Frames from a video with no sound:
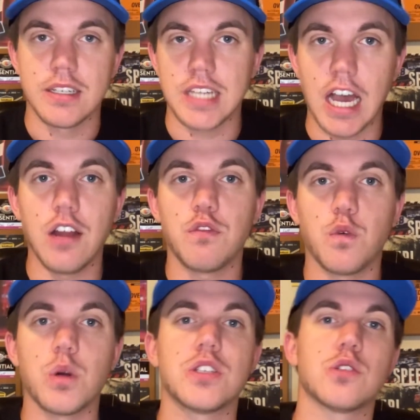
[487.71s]

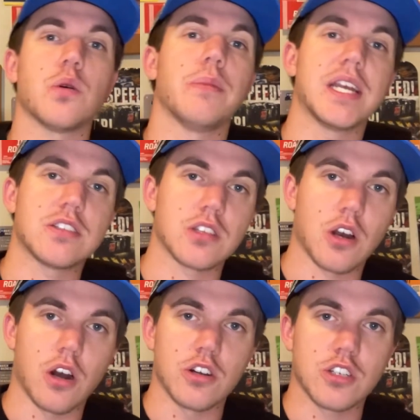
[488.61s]
Downforce is what makes the
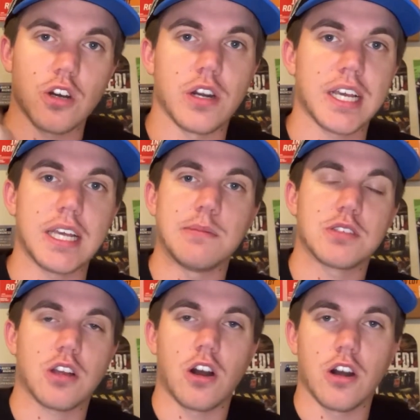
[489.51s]
car turn. It keeps
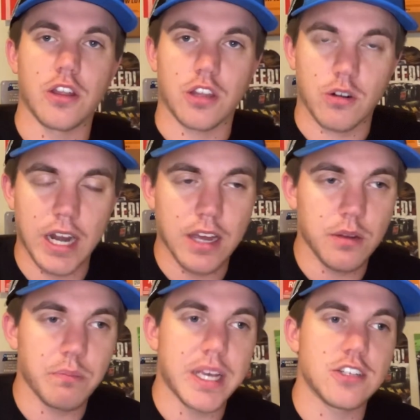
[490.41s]
the car on the
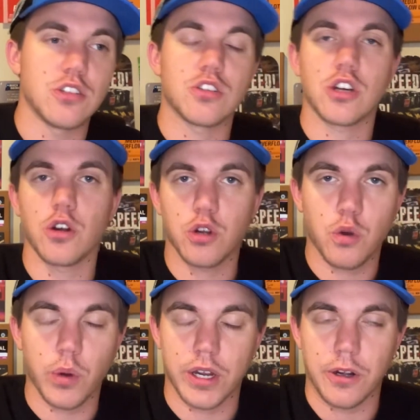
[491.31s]
ground, makes you turn
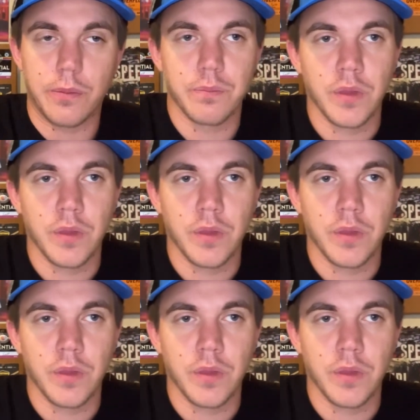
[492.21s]
quicker.